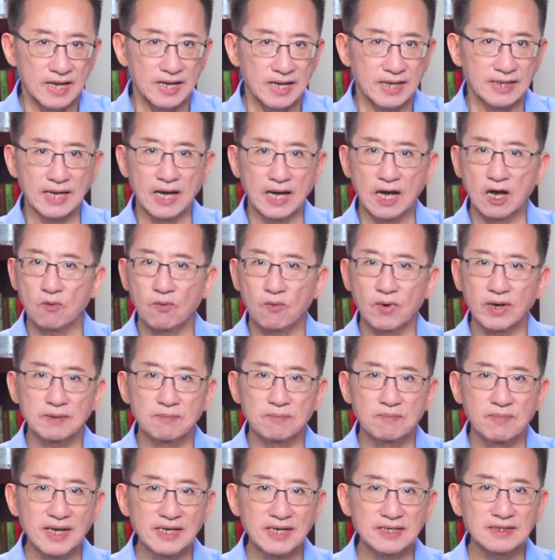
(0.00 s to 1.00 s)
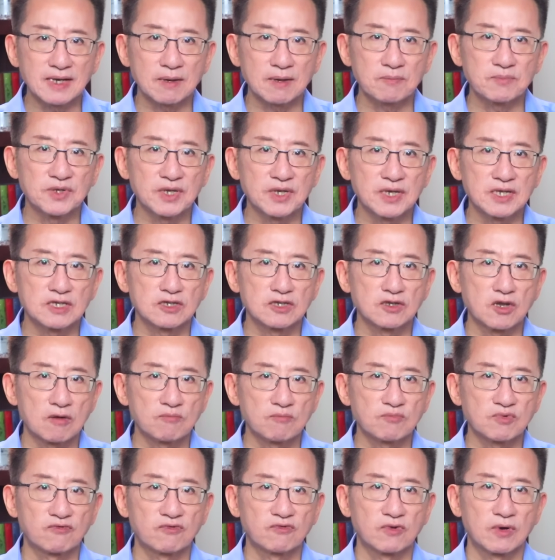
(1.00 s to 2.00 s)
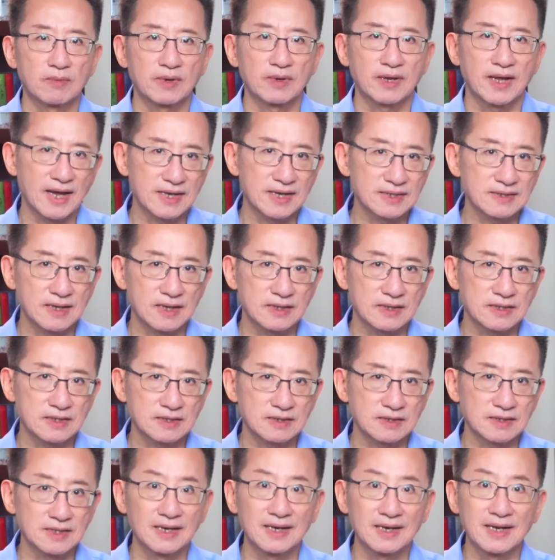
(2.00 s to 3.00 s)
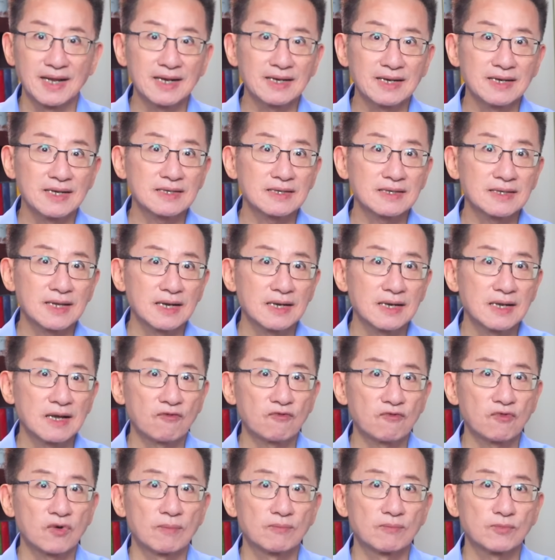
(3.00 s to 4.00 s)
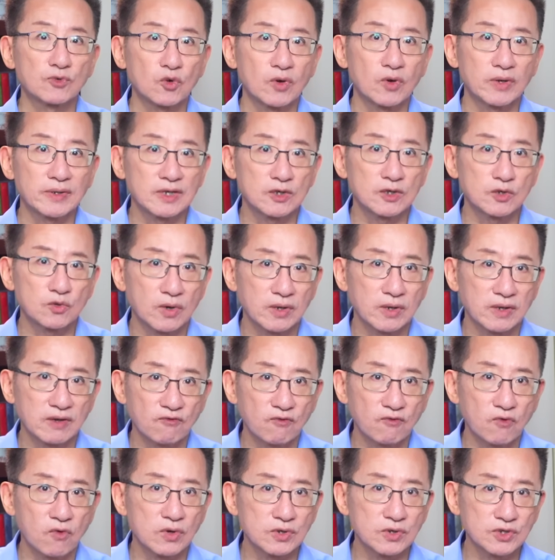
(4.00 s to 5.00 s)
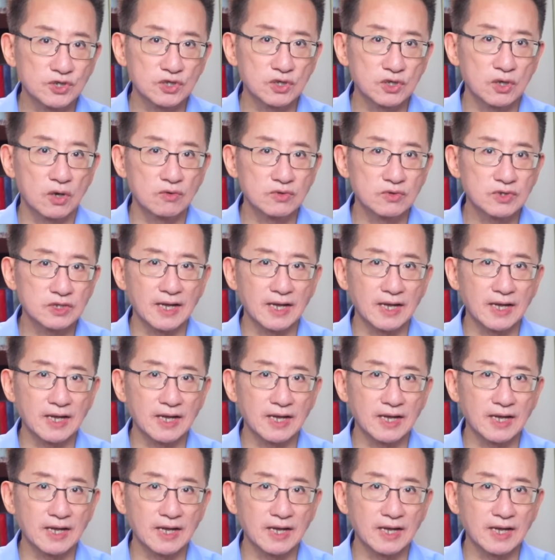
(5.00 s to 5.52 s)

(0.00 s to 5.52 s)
Now, what makes up these non-performing assets? The latest data from 2024 shows